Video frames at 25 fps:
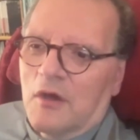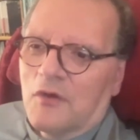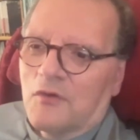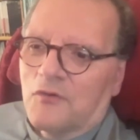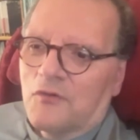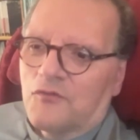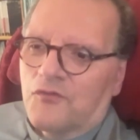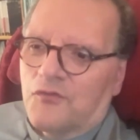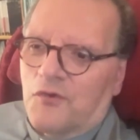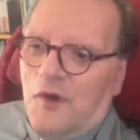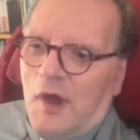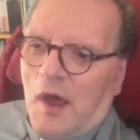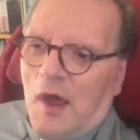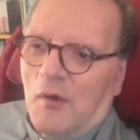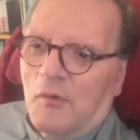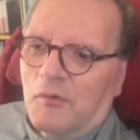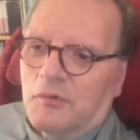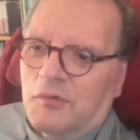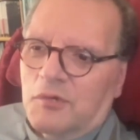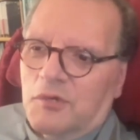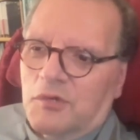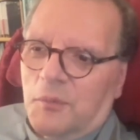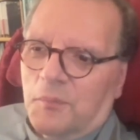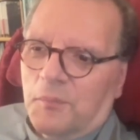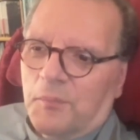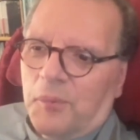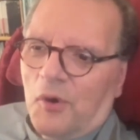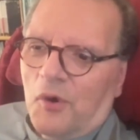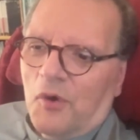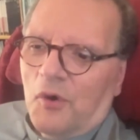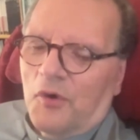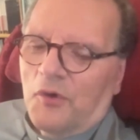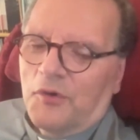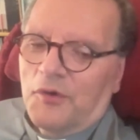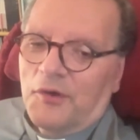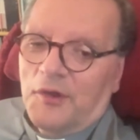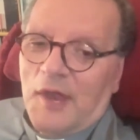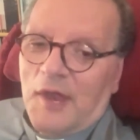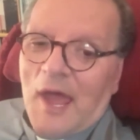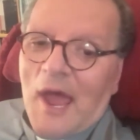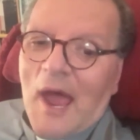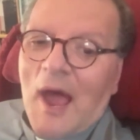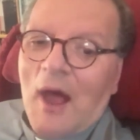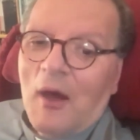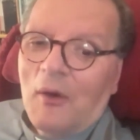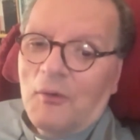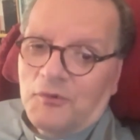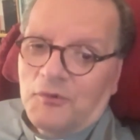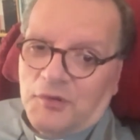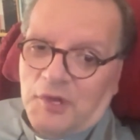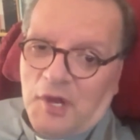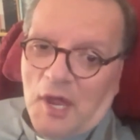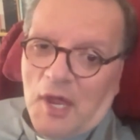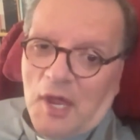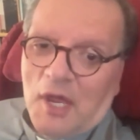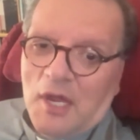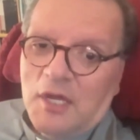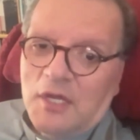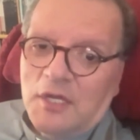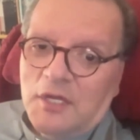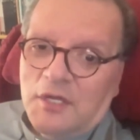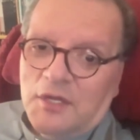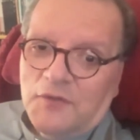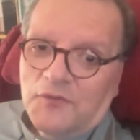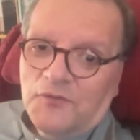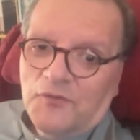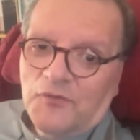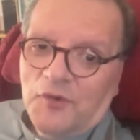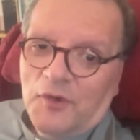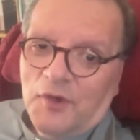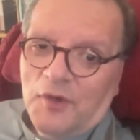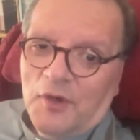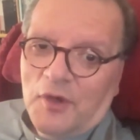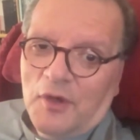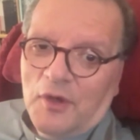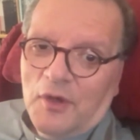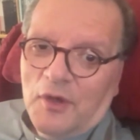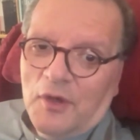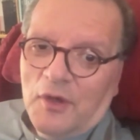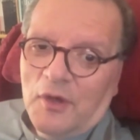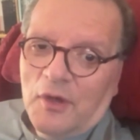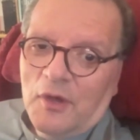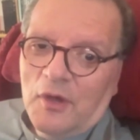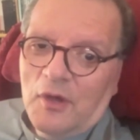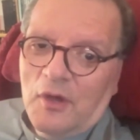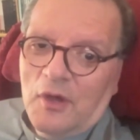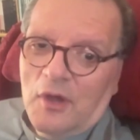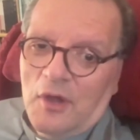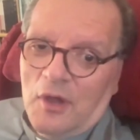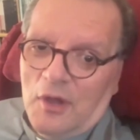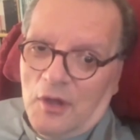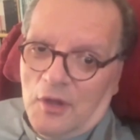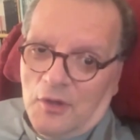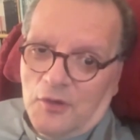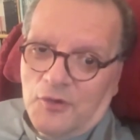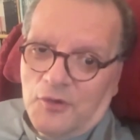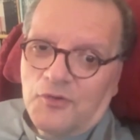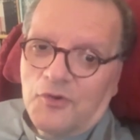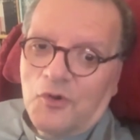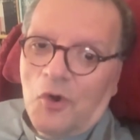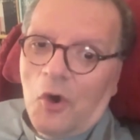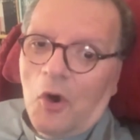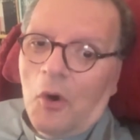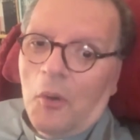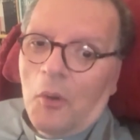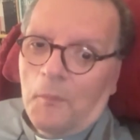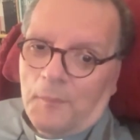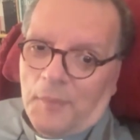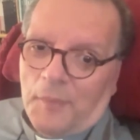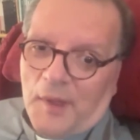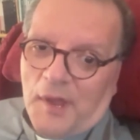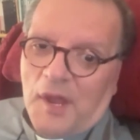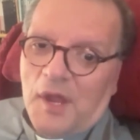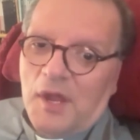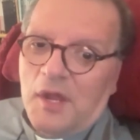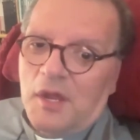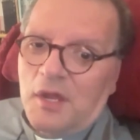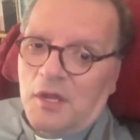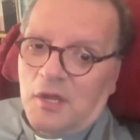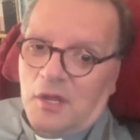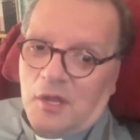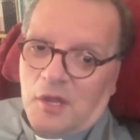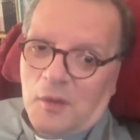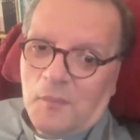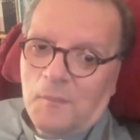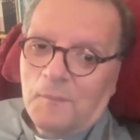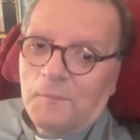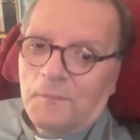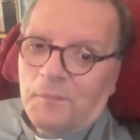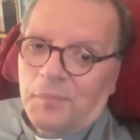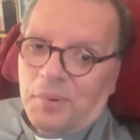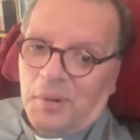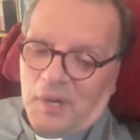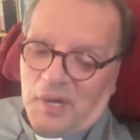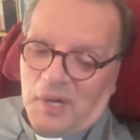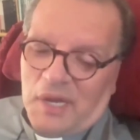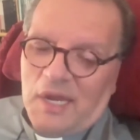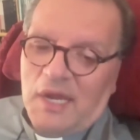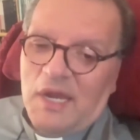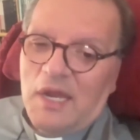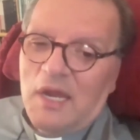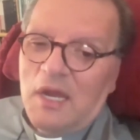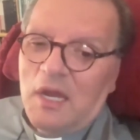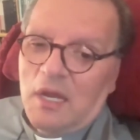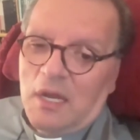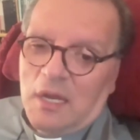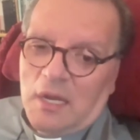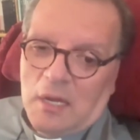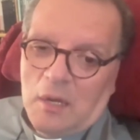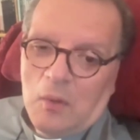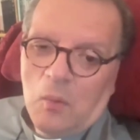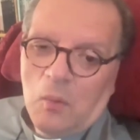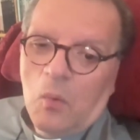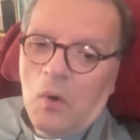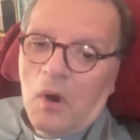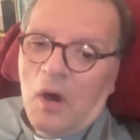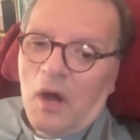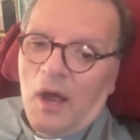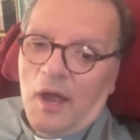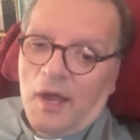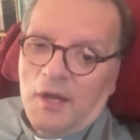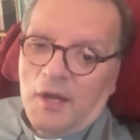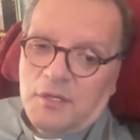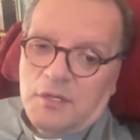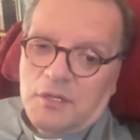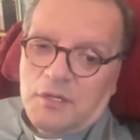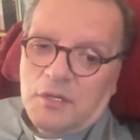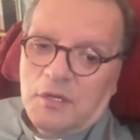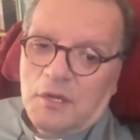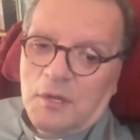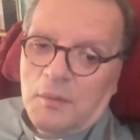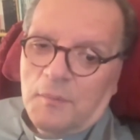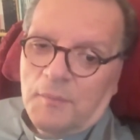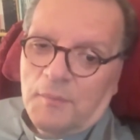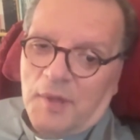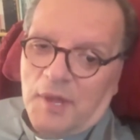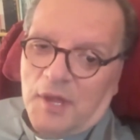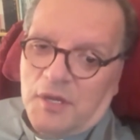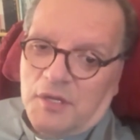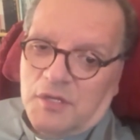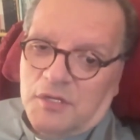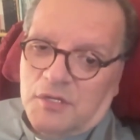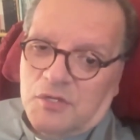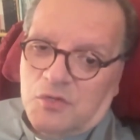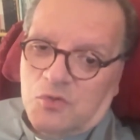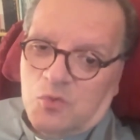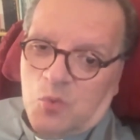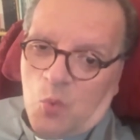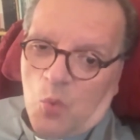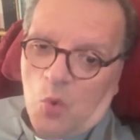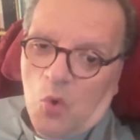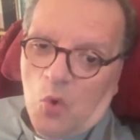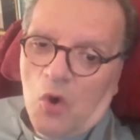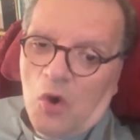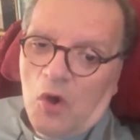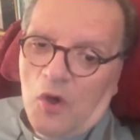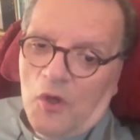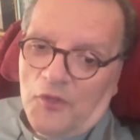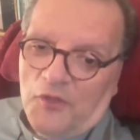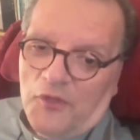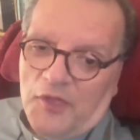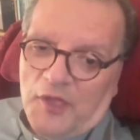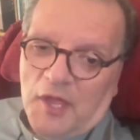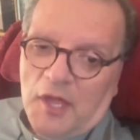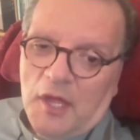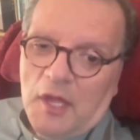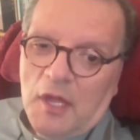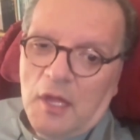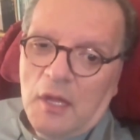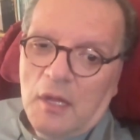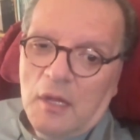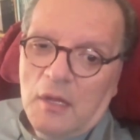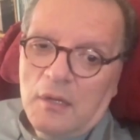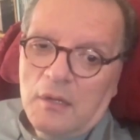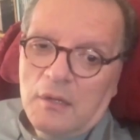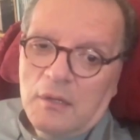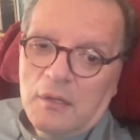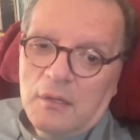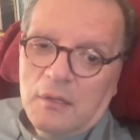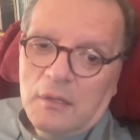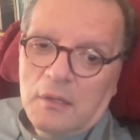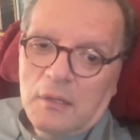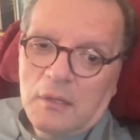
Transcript: frowned upon nowadays for not being completely white and a bit swarthy and